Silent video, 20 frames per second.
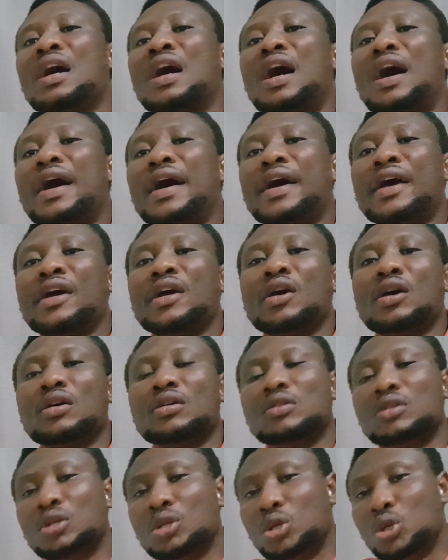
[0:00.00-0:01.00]
I
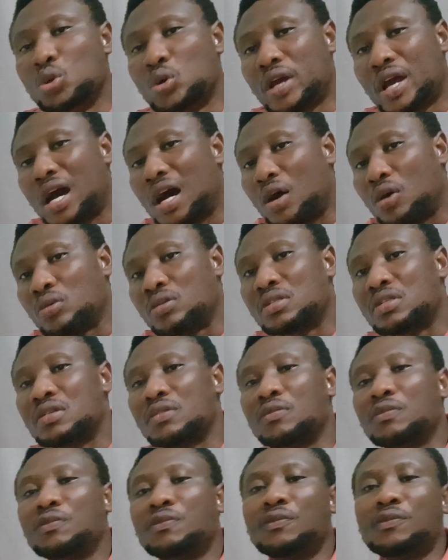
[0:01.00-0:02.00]
look out
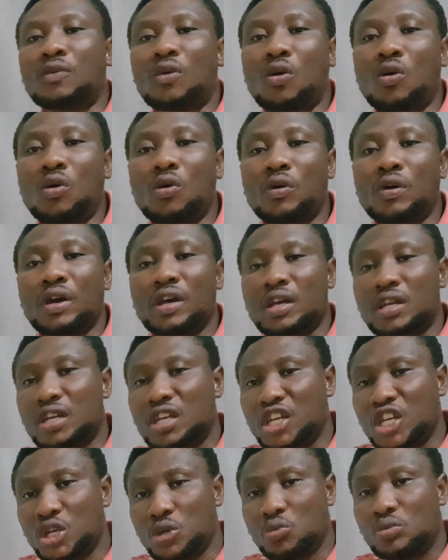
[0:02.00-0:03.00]
for
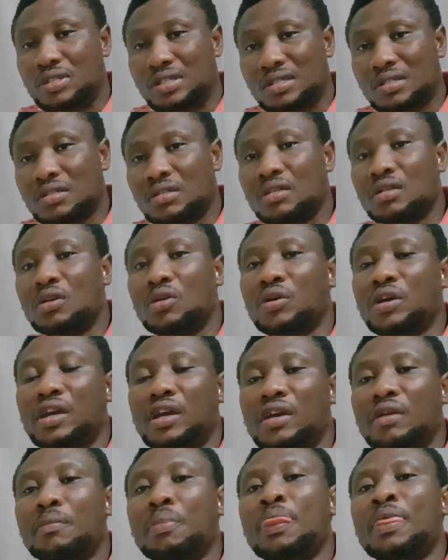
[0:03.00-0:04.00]
news.
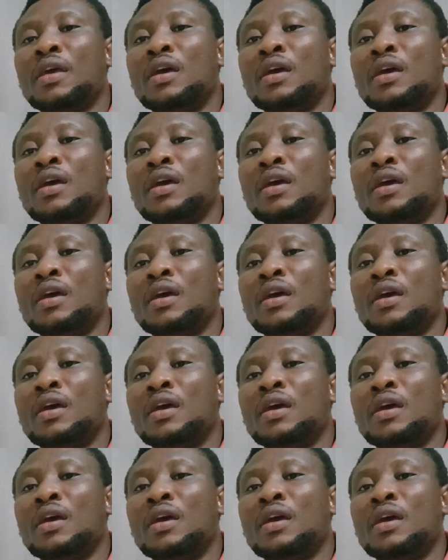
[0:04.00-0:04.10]
Okay,